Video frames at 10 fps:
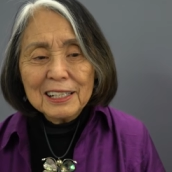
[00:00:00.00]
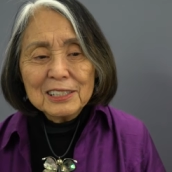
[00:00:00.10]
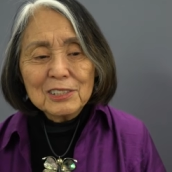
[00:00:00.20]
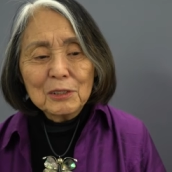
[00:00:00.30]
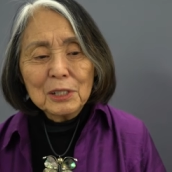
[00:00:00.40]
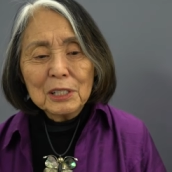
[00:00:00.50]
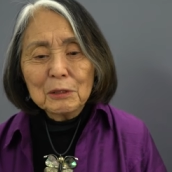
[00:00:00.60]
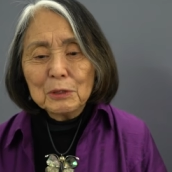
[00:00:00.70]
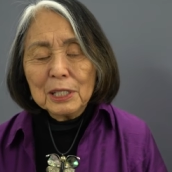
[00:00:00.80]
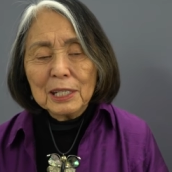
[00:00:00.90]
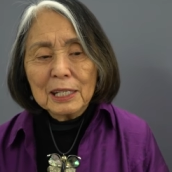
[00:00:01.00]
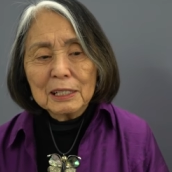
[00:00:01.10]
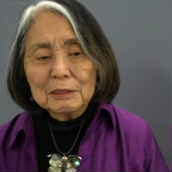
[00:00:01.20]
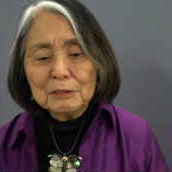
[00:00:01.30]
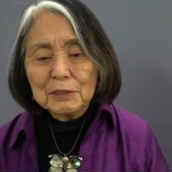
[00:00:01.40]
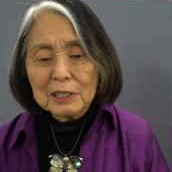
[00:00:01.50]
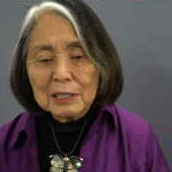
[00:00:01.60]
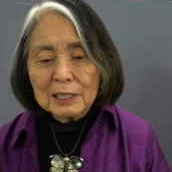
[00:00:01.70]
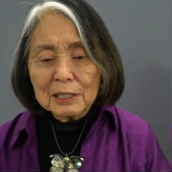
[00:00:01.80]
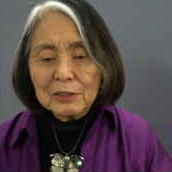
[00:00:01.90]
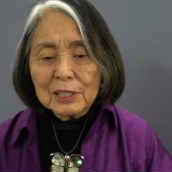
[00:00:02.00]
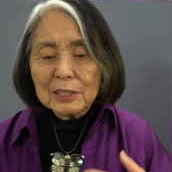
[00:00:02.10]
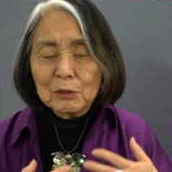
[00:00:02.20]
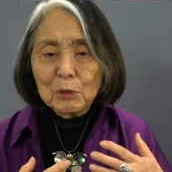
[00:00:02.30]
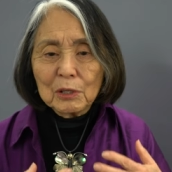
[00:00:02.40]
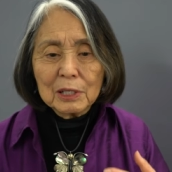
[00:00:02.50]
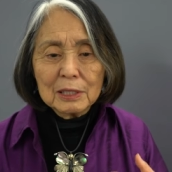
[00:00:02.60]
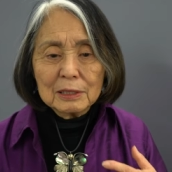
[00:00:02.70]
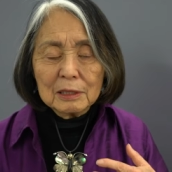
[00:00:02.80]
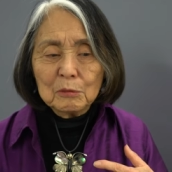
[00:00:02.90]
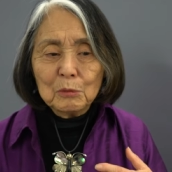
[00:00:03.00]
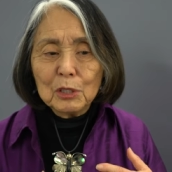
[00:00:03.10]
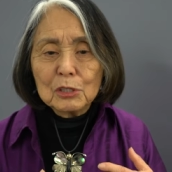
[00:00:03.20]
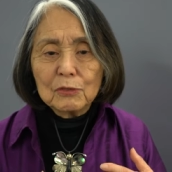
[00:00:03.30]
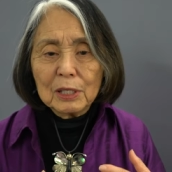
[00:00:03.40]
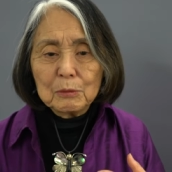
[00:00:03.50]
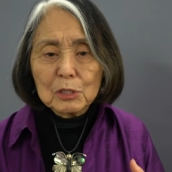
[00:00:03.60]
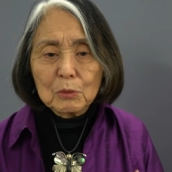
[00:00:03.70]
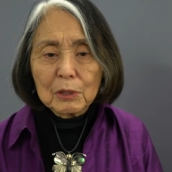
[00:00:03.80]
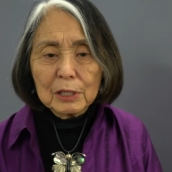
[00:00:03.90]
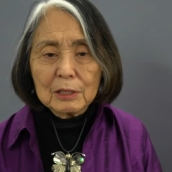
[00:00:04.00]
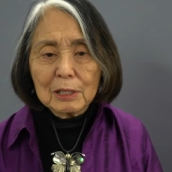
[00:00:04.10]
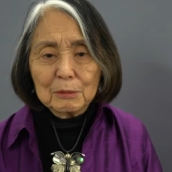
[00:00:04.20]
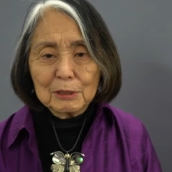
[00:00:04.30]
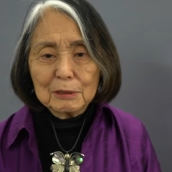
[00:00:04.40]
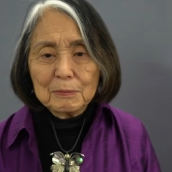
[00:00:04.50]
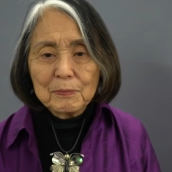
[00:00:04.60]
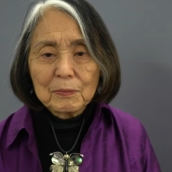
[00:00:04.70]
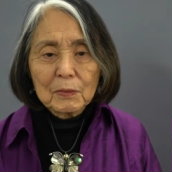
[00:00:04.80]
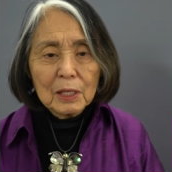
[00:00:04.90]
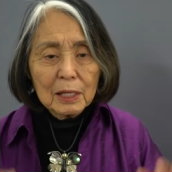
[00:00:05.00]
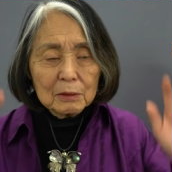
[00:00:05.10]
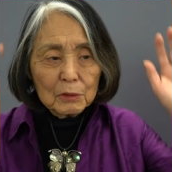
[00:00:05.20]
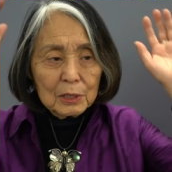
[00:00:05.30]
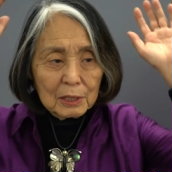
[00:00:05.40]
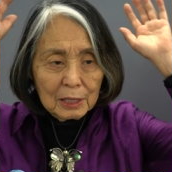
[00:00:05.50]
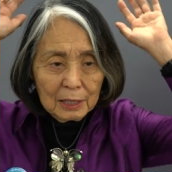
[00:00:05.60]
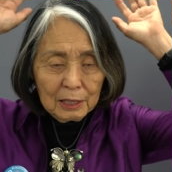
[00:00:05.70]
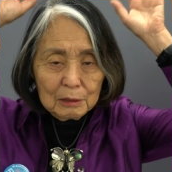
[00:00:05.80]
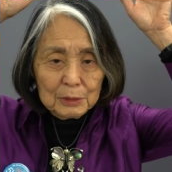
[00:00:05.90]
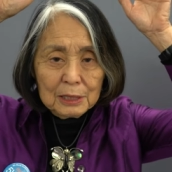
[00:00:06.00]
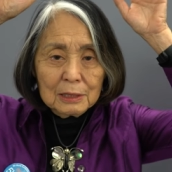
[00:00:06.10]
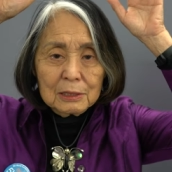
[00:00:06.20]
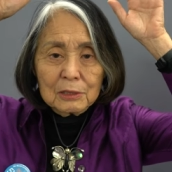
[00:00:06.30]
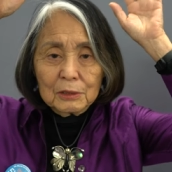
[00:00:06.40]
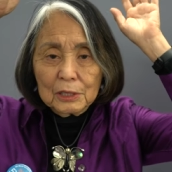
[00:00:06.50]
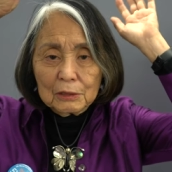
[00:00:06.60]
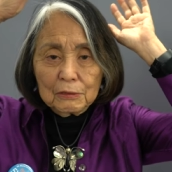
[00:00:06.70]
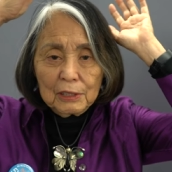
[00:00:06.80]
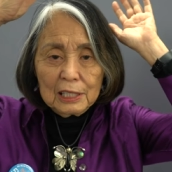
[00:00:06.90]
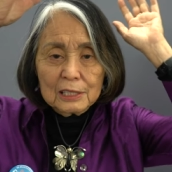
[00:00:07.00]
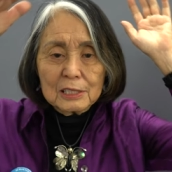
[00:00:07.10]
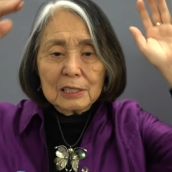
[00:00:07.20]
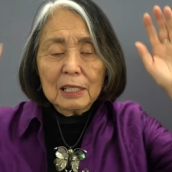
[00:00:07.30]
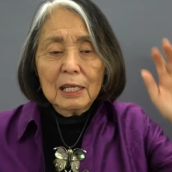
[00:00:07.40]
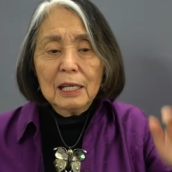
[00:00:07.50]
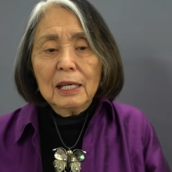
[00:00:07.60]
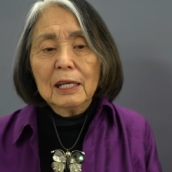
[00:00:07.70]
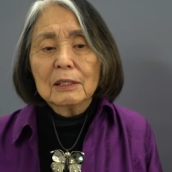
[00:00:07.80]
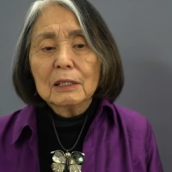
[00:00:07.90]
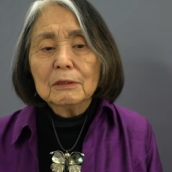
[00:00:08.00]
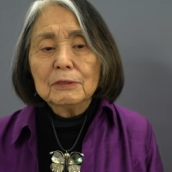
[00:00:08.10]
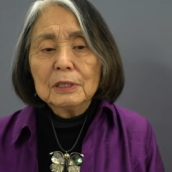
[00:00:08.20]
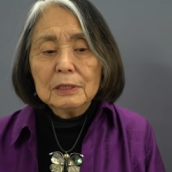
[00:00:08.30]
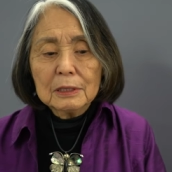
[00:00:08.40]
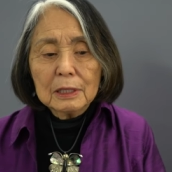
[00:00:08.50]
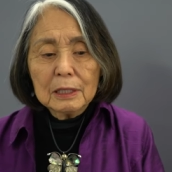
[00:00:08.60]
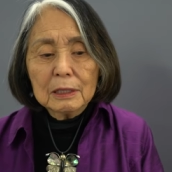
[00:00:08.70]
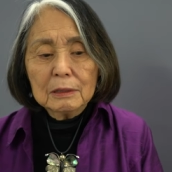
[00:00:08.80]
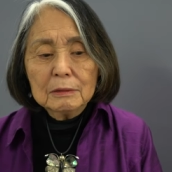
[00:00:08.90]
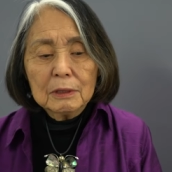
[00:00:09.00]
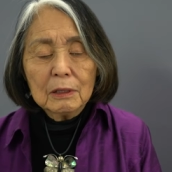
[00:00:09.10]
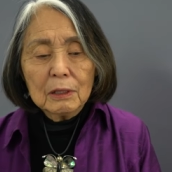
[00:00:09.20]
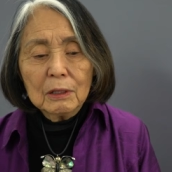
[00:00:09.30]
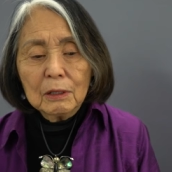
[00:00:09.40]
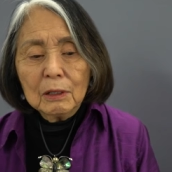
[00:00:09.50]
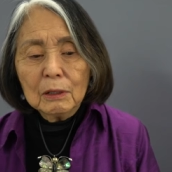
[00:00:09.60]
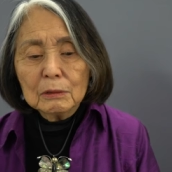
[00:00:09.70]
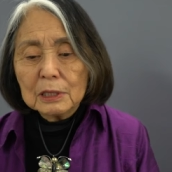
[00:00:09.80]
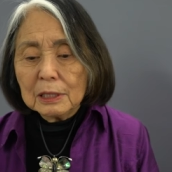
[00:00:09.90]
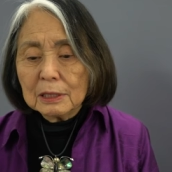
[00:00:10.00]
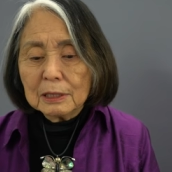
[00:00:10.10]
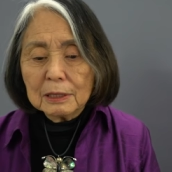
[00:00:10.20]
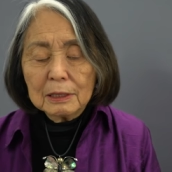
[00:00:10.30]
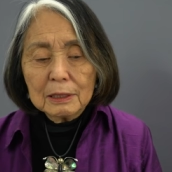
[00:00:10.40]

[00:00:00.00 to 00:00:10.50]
So here we have Athena wearing, most famous wearing armor, and with a helmet showing her face, and often uh, holding